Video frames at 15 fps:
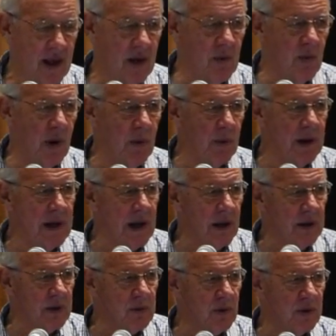And what we
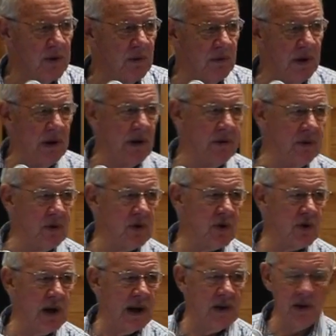noticed was very few
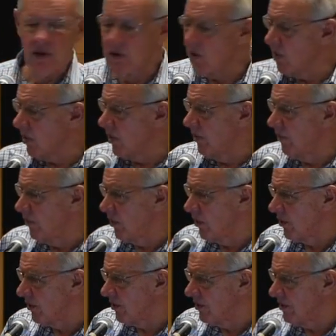strangers got
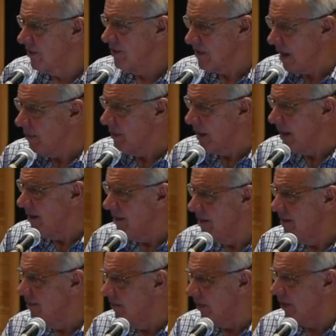converted. Some did,
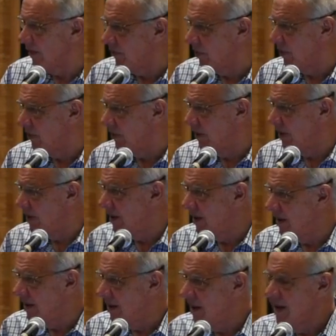very few.
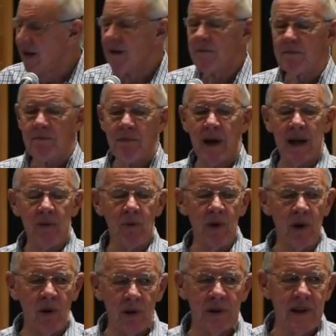But
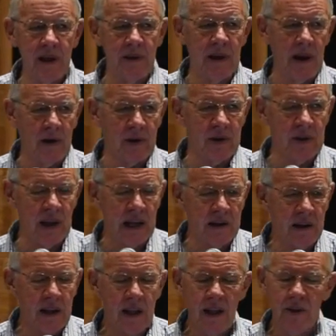we also noticed
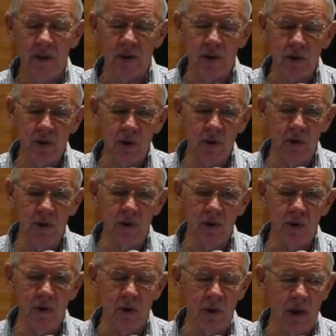that the
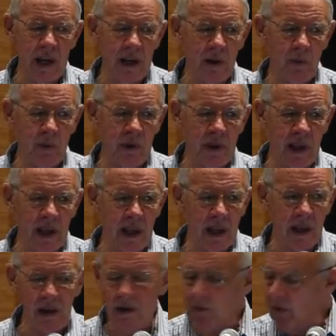students who shared it with, their,
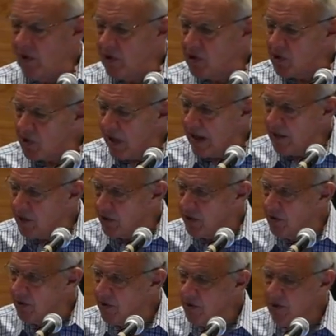with the
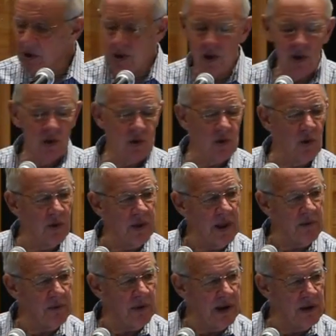strangers saw
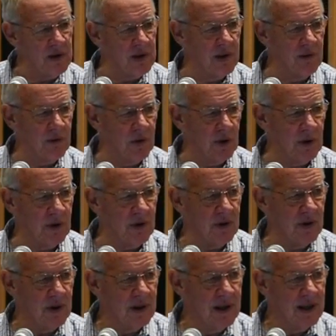their friends converted,
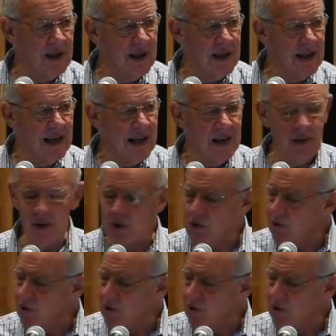and the